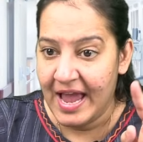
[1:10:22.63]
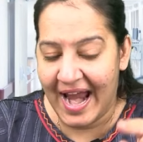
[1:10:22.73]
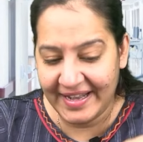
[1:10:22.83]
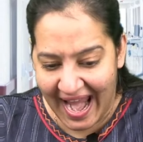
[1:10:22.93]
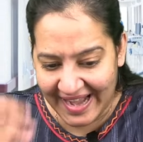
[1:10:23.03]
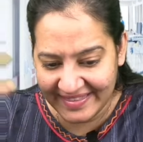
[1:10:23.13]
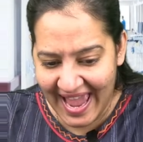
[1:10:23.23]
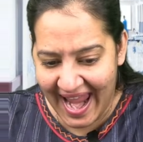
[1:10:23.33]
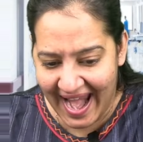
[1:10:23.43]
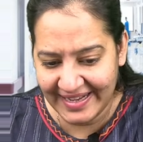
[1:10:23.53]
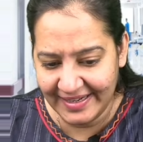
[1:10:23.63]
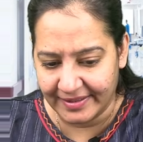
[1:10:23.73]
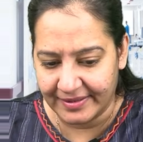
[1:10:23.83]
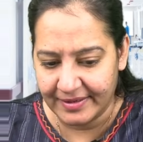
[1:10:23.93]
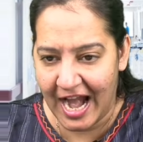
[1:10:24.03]
And at the end,
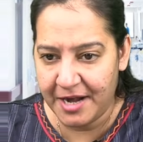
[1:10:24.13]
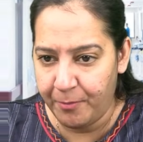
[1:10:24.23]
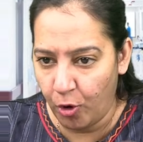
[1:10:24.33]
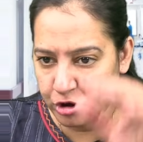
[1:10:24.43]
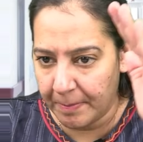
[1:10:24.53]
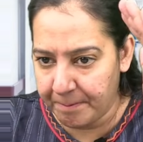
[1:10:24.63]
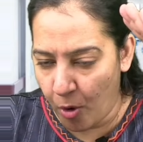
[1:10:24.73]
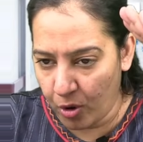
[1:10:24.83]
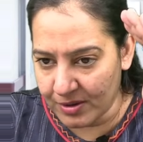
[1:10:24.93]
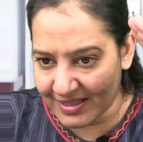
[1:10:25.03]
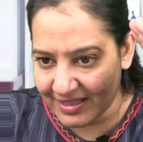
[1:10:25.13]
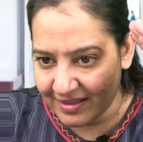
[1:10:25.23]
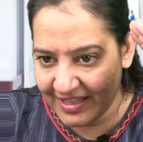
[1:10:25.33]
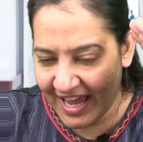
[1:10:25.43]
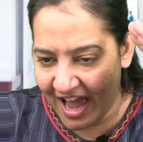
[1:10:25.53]
at both the poles,
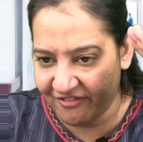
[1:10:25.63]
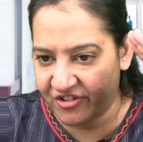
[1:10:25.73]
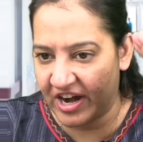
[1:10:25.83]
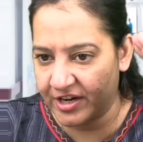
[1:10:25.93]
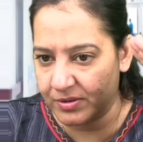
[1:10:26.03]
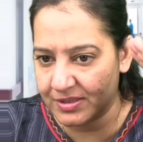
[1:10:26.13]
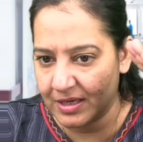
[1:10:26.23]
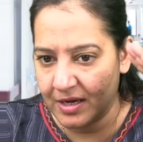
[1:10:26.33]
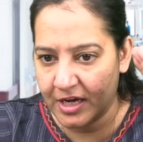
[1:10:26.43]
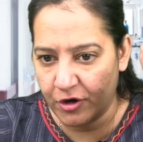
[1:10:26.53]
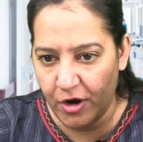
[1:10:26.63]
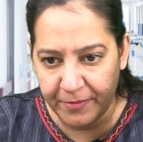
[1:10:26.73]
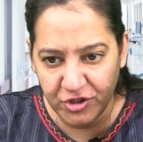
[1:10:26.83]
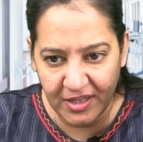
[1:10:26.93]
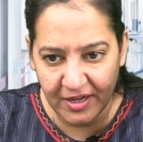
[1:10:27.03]
they have granules. Can you
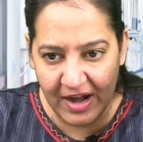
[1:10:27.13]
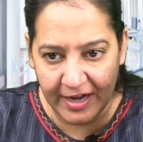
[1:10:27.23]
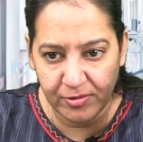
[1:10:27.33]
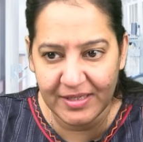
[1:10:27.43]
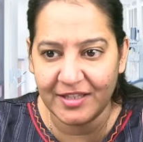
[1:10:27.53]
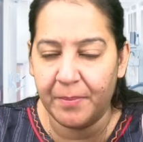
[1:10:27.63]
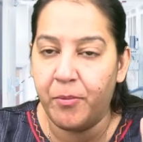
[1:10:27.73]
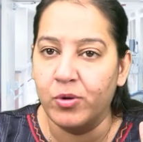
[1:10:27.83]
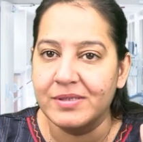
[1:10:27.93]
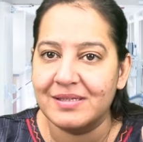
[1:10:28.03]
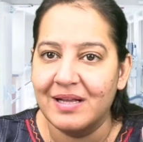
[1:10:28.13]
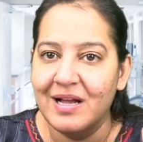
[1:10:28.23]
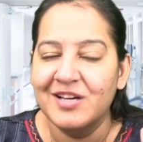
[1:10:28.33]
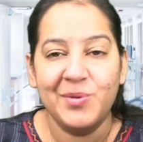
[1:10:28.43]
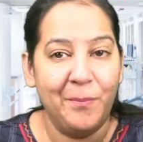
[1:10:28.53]
appreciate the granules at the poles?
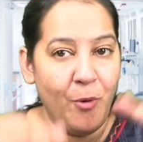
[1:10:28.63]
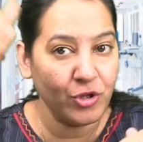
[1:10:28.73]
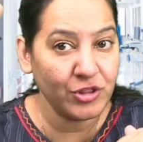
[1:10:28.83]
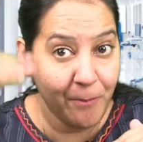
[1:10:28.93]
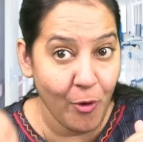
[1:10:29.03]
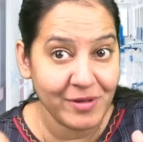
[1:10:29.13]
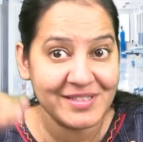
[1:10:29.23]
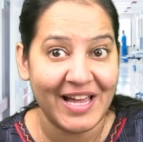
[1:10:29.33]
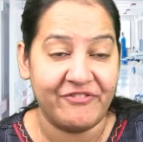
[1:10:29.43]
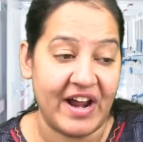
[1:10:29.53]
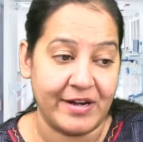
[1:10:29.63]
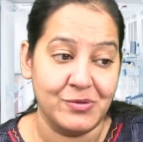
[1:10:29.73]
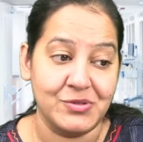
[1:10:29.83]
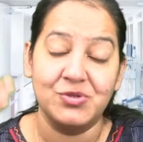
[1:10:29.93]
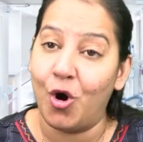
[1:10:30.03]
So both the poles have
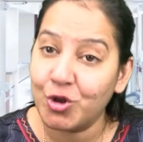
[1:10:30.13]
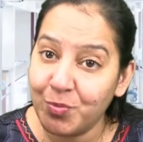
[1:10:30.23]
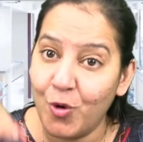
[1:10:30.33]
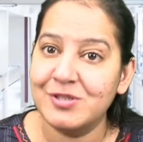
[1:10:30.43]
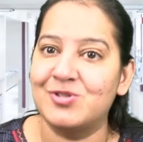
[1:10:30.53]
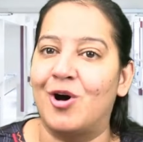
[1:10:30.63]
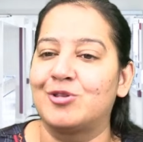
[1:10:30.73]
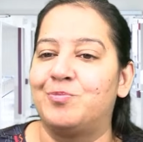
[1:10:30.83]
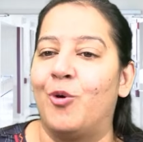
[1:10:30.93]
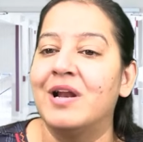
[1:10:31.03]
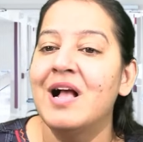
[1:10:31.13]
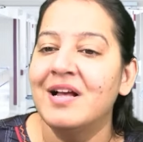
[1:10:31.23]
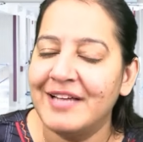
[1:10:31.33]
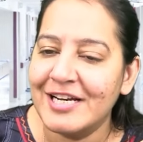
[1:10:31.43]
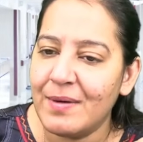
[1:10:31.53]
granules, north pole, south pole.
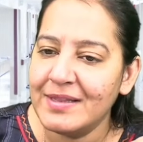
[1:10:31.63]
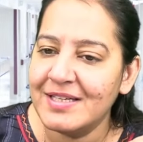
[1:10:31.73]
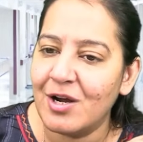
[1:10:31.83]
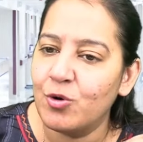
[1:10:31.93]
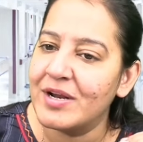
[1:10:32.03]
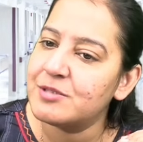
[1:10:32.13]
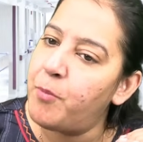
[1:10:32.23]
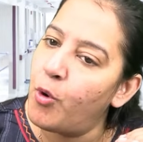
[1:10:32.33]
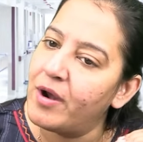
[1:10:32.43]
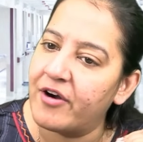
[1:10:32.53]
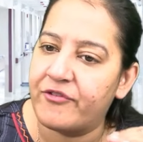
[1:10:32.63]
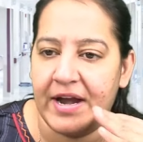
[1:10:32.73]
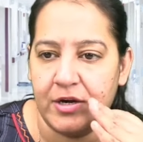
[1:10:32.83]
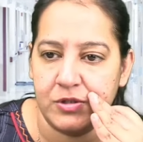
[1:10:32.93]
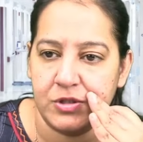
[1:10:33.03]
That's why these are known as polar
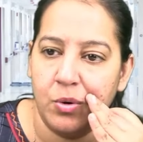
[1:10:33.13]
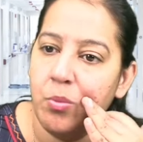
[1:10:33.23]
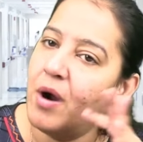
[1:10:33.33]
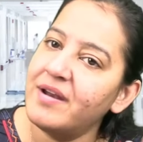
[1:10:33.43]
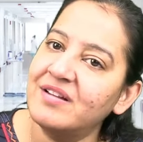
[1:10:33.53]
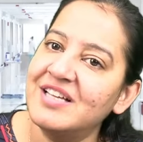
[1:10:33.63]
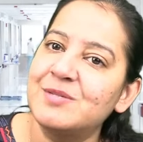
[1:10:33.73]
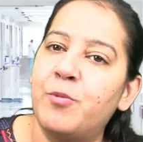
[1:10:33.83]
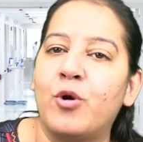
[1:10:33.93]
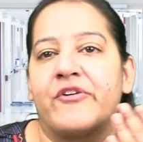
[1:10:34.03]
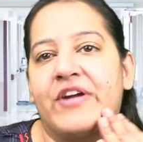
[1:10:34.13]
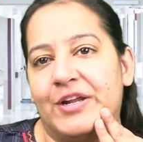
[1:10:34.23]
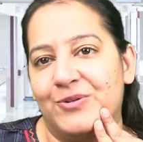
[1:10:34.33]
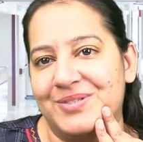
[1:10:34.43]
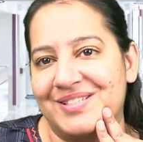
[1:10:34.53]
granules. What are these polar
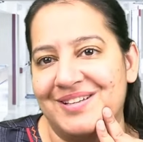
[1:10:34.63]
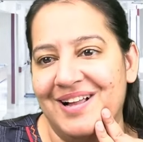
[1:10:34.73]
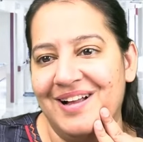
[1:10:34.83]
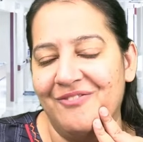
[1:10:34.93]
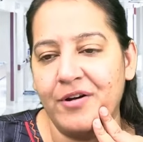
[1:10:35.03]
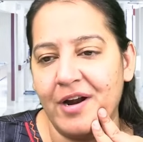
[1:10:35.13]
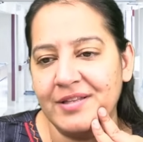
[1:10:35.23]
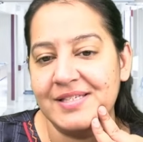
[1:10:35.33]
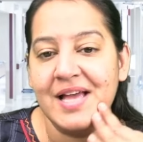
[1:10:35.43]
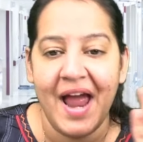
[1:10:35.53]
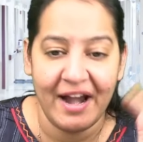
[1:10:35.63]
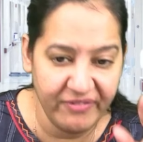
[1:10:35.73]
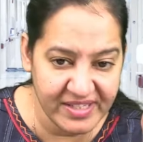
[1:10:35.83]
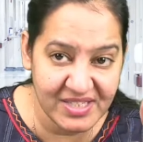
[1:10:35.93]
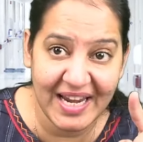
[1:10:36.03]
granules? What are these?
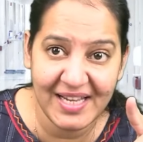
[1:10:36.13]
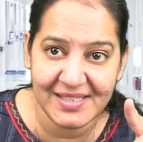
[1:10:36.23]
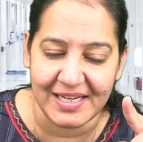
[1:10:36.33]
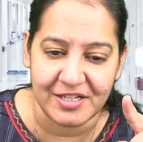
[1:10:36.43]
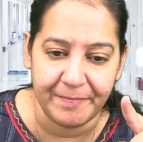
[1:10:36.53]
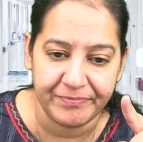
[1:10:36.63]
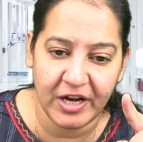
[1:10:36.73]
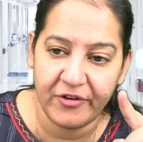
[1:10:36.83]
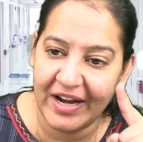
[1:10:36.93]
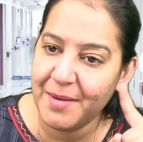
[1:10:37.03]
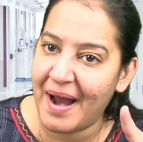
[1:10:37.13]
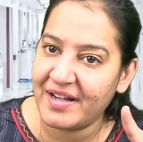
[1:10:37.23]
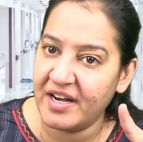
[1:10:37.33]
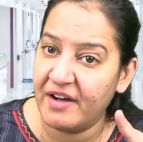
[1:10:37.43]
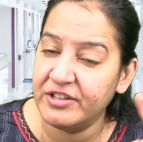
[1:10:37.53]
And which stain is it? The green
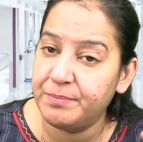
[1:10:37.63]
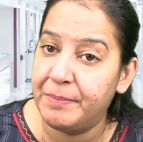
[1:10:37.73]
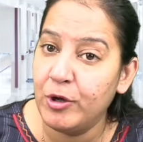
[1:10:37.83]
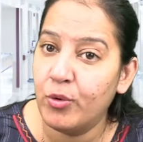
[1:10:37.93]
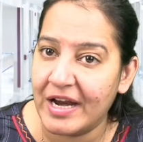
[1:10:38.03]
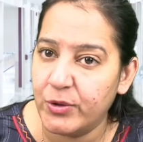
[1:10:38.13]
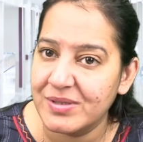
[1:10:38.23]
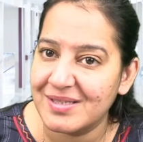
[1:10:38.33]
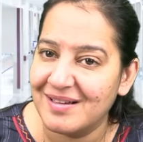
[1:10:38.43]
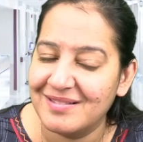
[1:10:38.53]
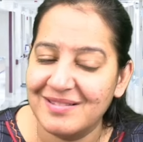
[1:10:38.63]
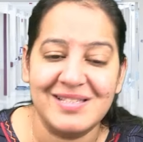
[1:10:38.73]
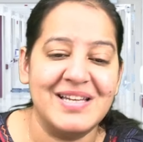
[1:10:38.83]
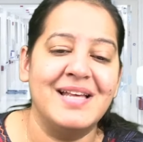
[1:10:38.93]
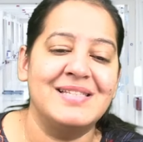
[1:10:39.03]
bacteria with blue granules. The
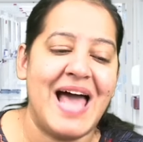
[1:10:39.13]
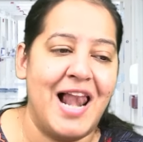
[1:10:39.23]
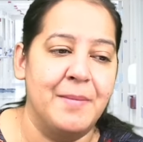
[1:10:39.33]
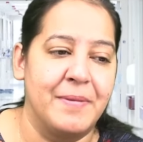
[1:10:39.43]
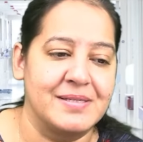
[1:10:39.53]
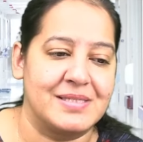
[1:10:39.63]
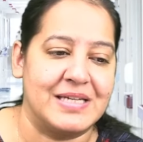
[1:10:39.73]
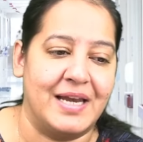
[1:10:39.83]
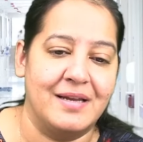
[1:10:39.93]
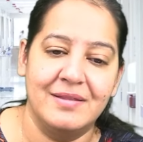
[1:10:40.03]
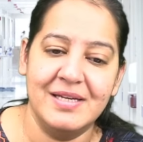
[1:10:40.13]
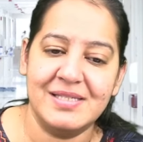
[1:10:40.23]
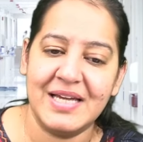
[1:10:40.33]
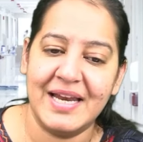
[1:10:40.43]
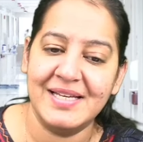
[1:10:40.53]
stain is Albert stain.
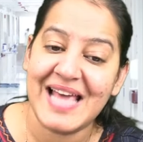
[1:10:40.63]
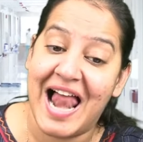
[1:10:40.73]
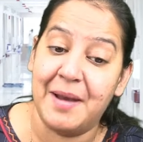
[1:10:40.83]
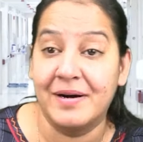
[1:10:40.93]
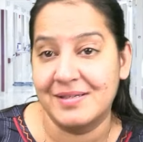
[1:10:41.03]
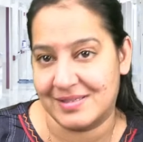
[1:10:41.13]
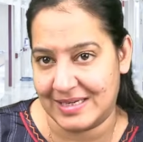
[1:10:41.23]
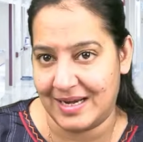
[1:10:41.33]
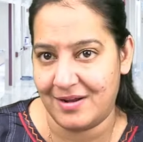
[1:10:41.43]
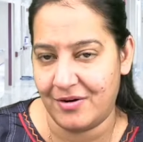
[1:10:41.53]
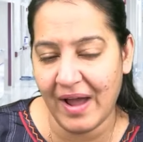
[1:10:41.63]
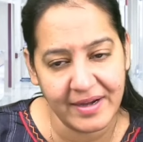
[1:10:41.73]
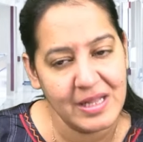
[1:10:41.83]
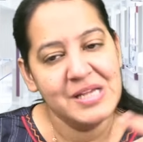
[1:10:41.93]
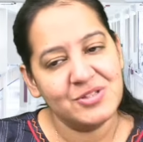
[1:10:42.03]
This stain is Albert stain,
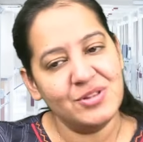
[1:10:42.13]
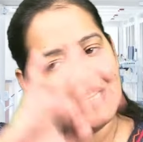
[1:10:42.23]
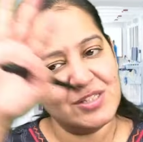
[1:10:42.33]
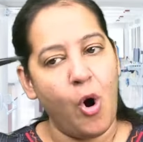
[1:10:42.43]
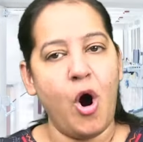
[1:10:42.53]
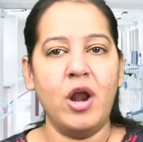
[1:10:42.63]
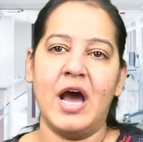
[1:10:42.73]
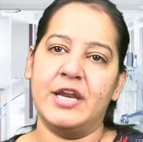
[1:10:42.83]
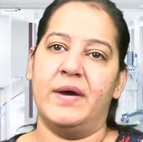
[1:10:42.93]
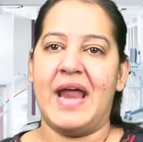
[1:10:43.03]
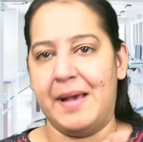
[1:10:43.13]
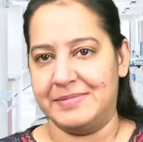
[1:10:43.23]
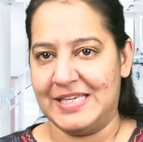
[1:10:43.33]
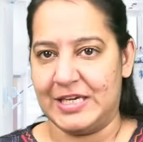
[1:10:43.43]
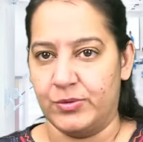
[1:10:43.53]
right? So these all are your
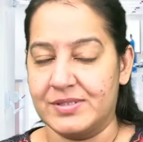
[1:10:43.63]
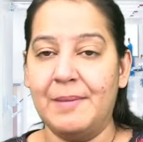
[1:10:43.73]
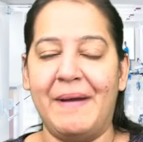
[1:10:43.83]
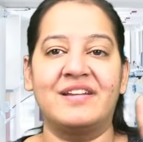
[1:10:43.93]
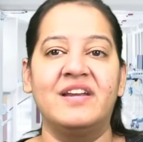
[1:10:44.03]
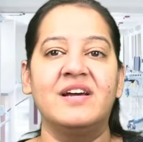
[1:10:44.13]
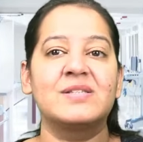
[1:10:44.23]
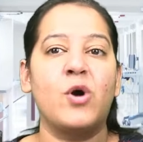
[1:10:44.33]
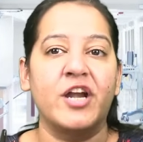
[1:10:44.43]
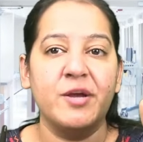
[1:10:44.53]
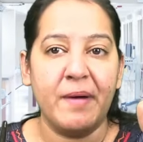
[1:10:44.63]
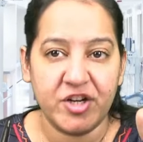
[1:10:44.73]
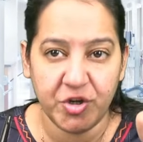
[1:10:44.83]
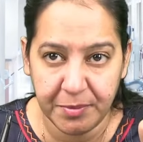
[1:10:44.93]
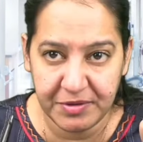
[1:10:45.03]
MCQs. The bacteria is
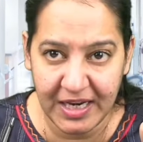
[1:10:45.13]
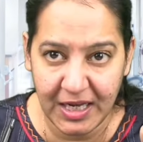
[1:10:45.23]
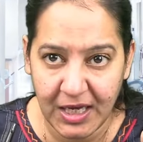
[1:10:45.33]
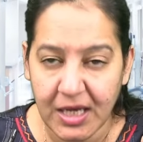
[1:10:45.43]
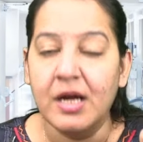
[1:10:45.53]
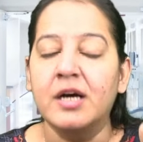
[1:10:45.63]
Corynebacterium diphtheria.